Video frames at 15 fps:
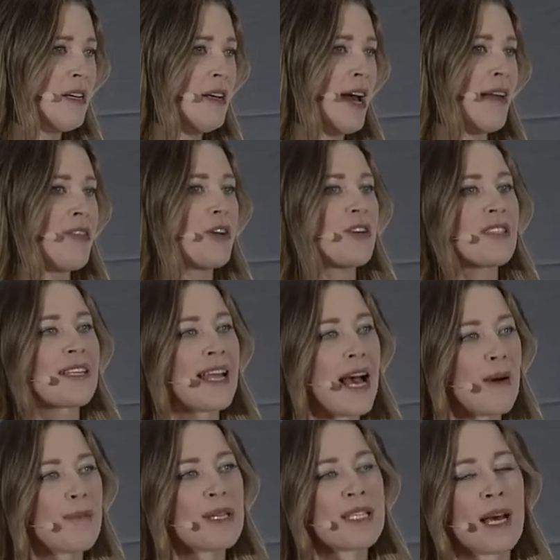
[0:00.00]
and there is an
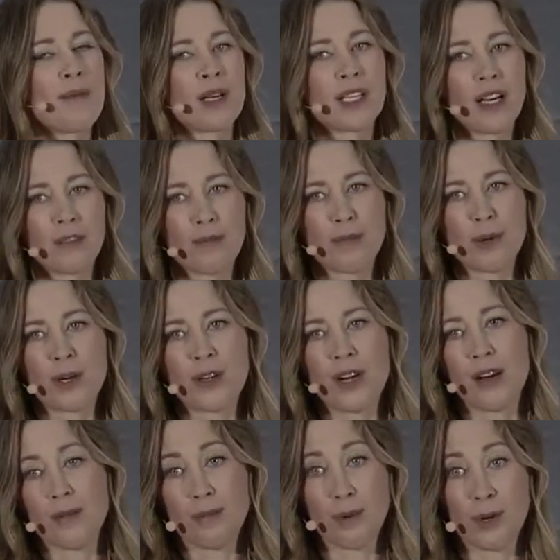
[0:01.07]
epidemic of
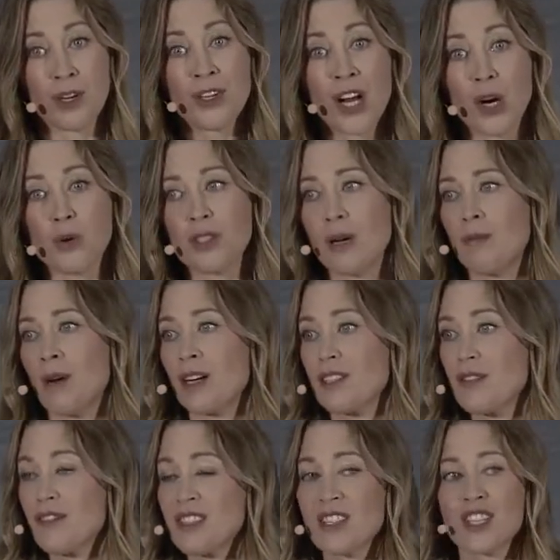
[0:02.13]
burnout amongst
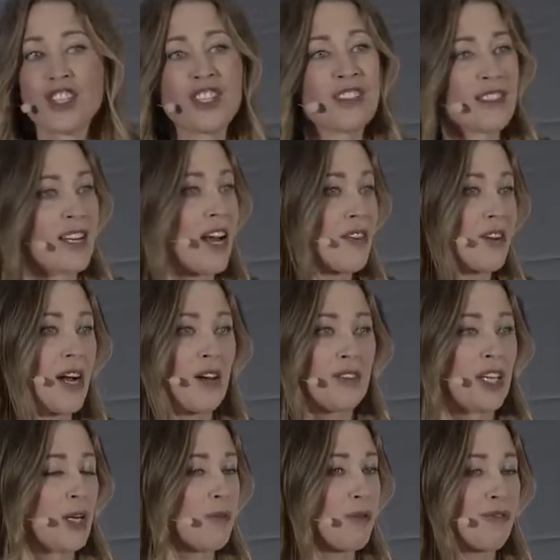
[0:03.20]
physicians and other
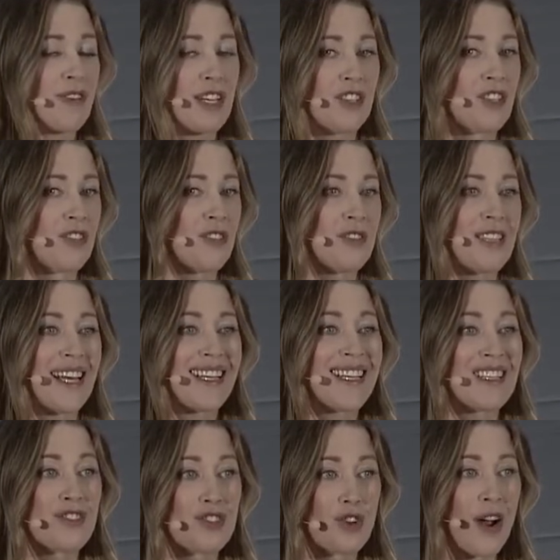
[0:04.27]
healthcare professionals that
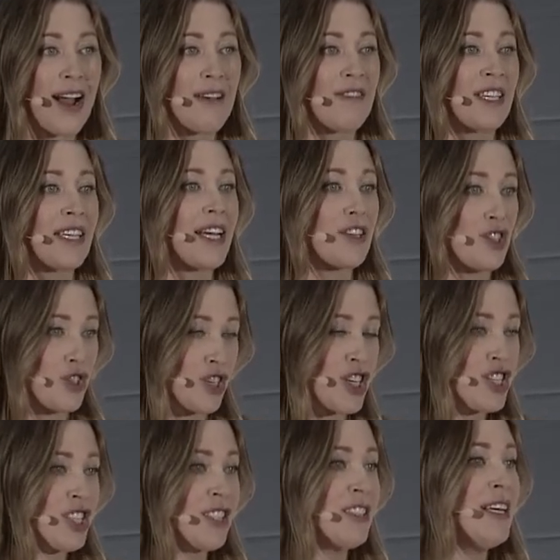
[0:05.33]
is driving
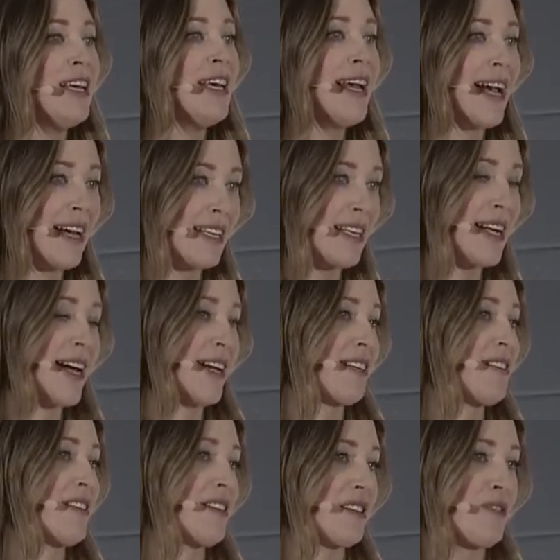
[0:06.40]
attrition and an
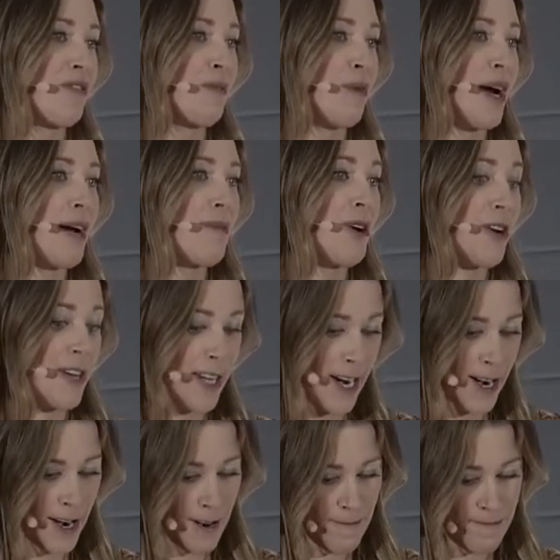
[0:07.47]
exodus from primary
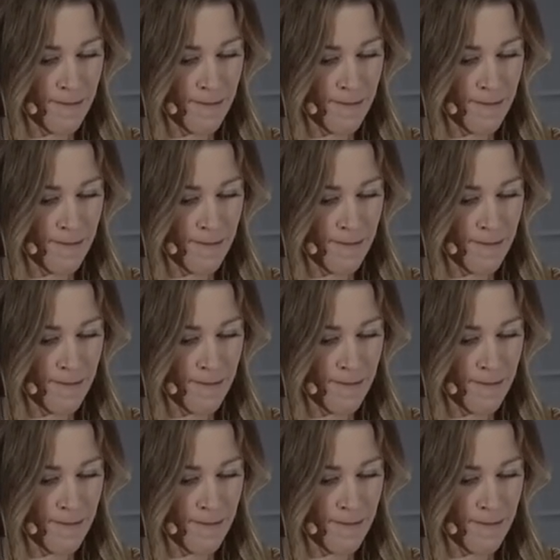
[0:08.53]
care.